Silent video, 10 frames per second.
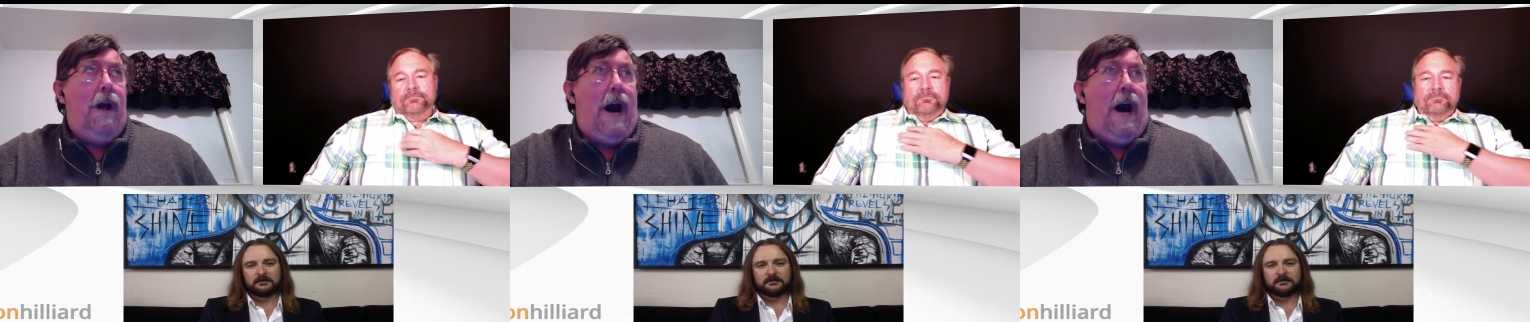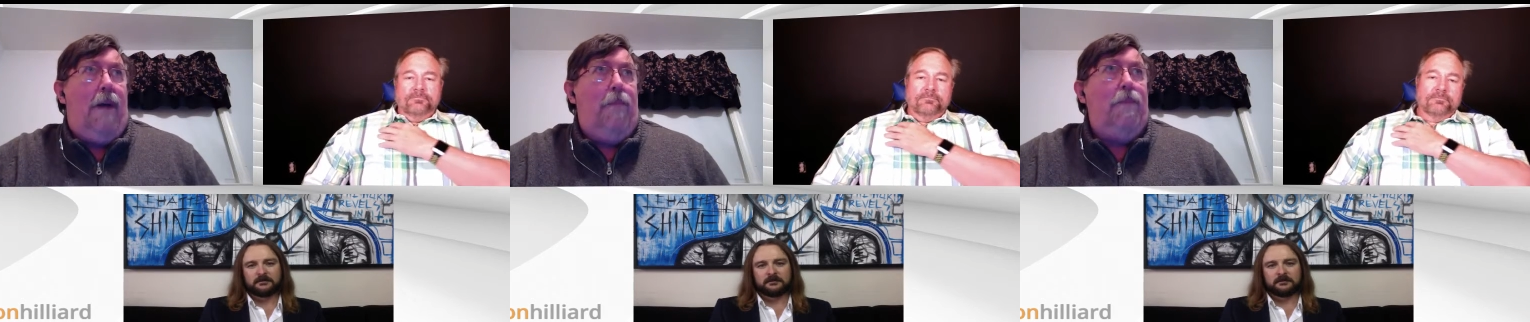
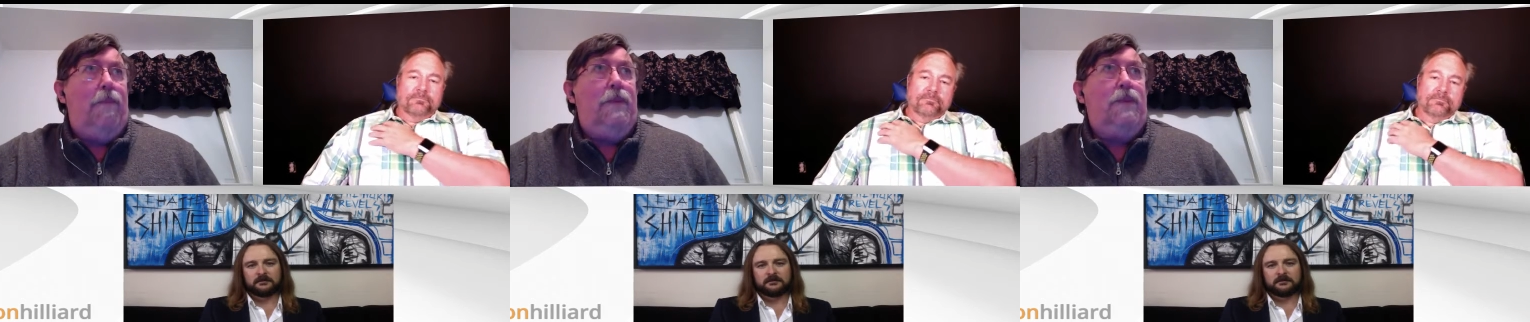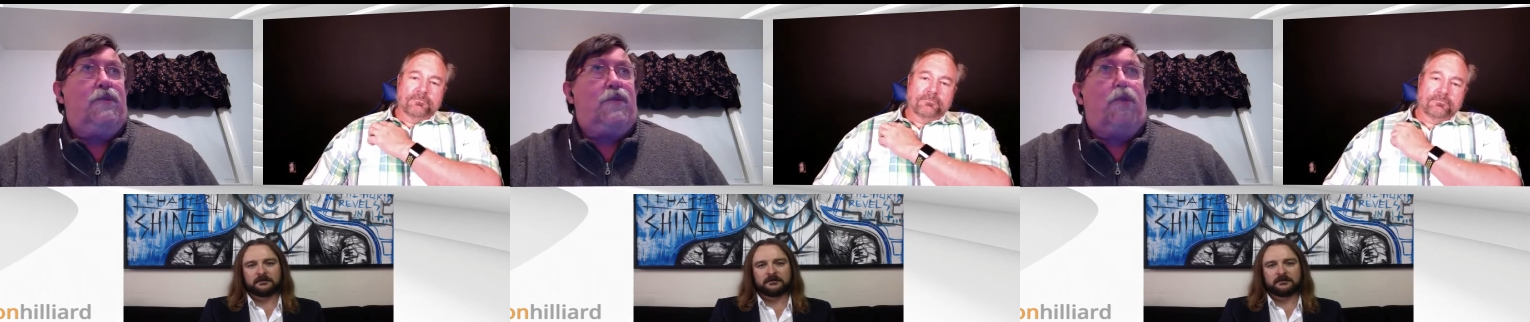Speaker 1: um,
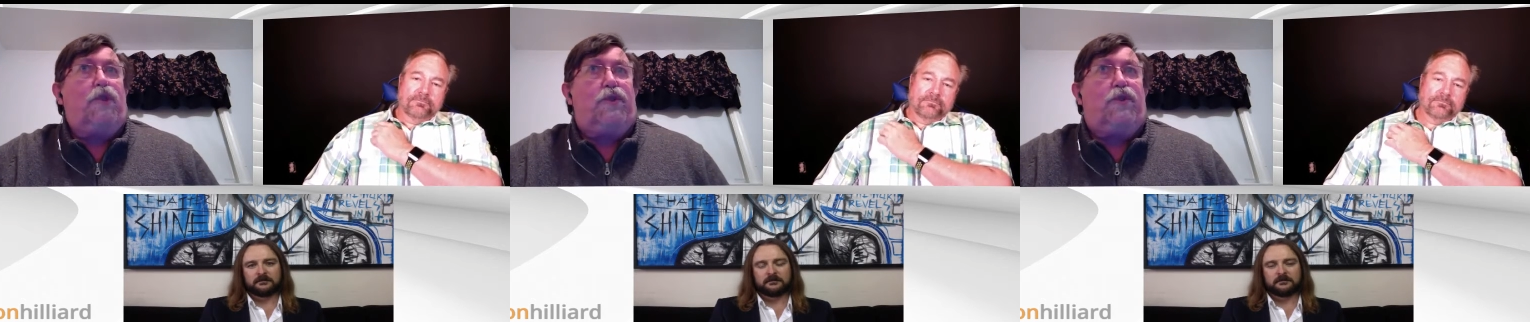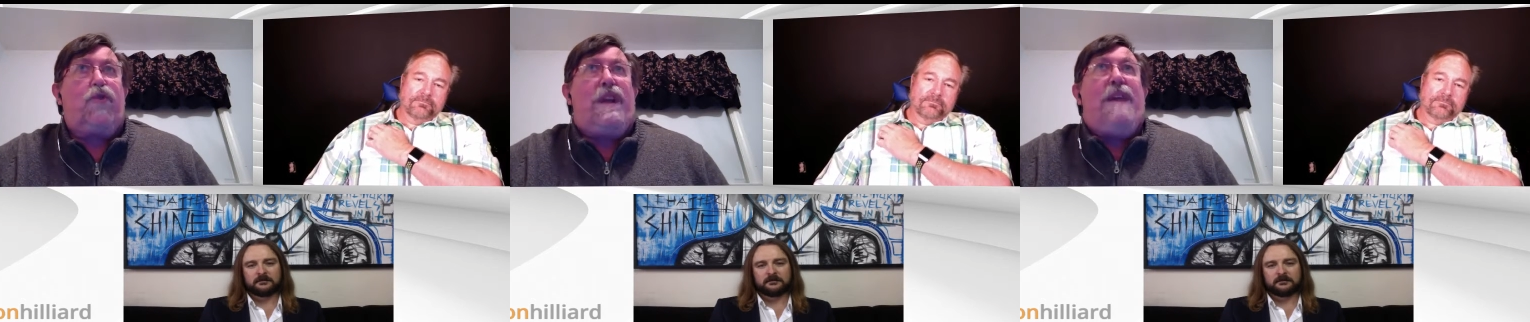social
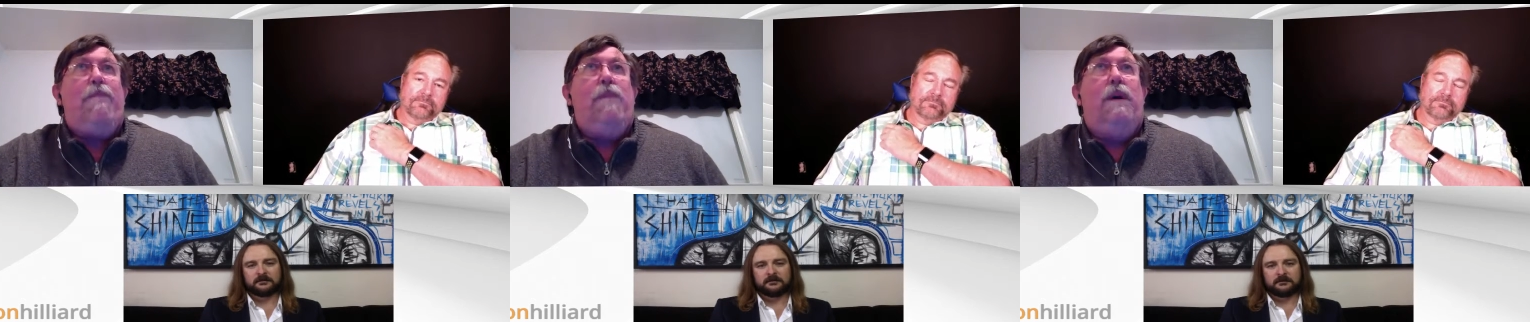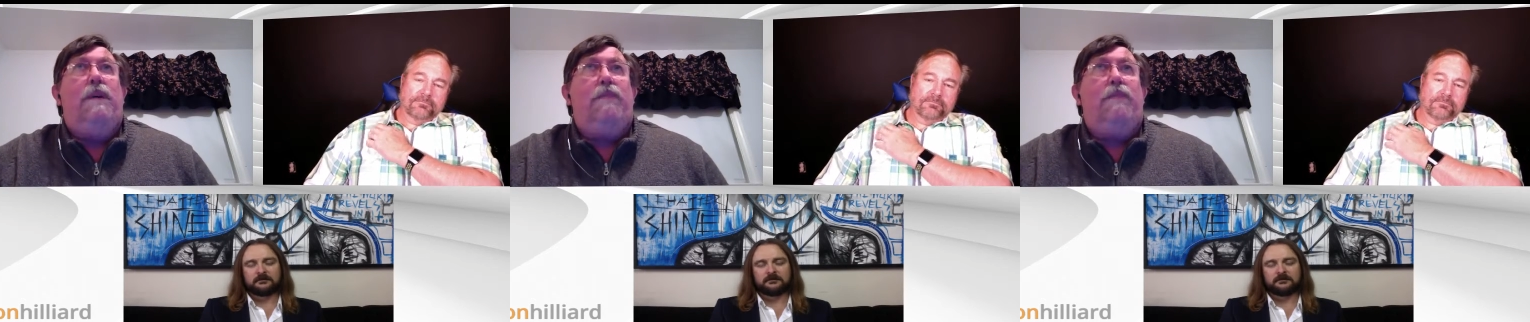stream